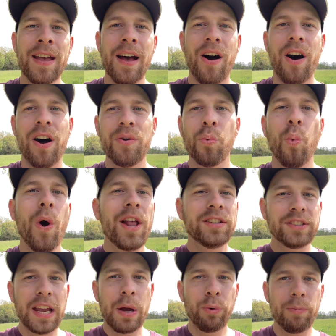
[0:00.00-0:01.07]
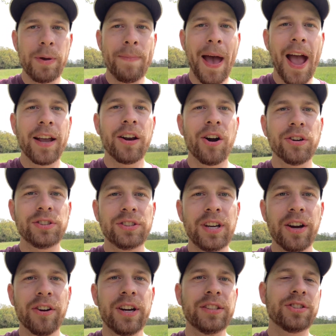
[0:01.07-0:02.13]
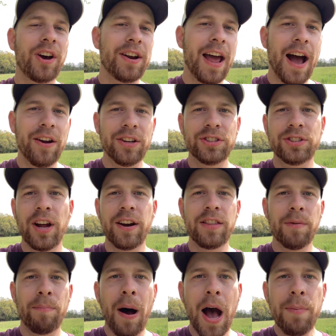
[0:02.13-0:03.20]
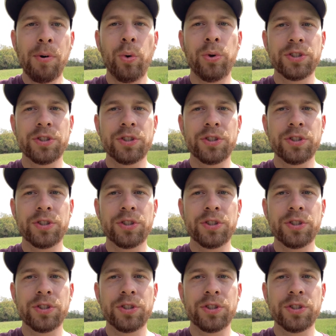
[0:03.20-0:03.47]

on Wednesday, we'll be back in our series on how to study the Bible.